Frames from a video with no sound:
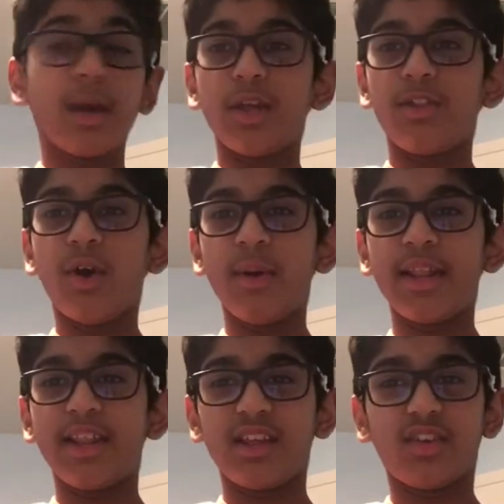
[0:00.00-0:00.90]
Don't
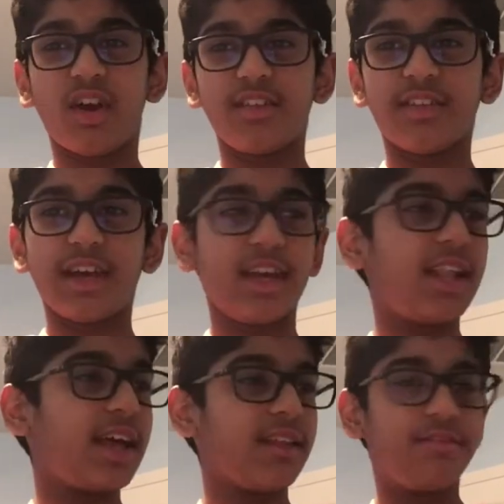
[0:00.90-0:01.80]
hit it as hard as I
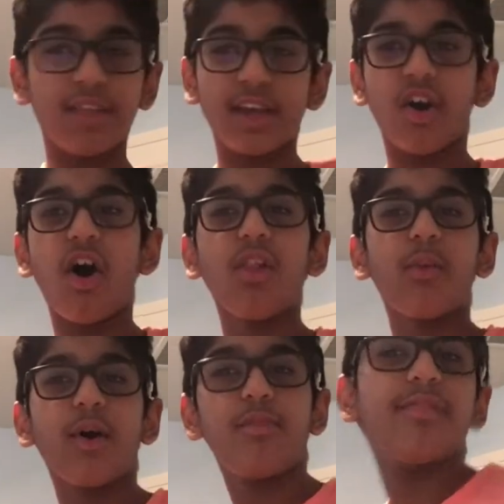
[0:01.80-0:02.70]
hit it and fling it all
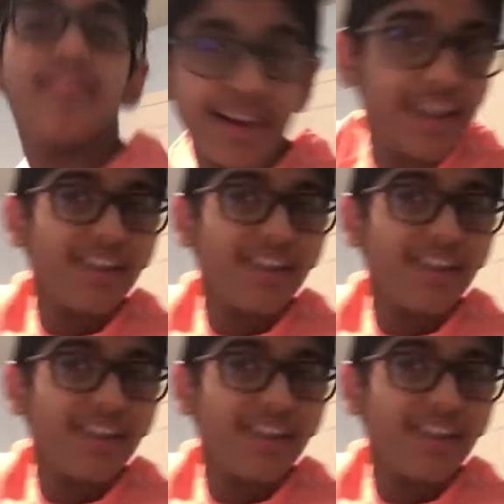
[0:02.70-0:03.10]
the way over there.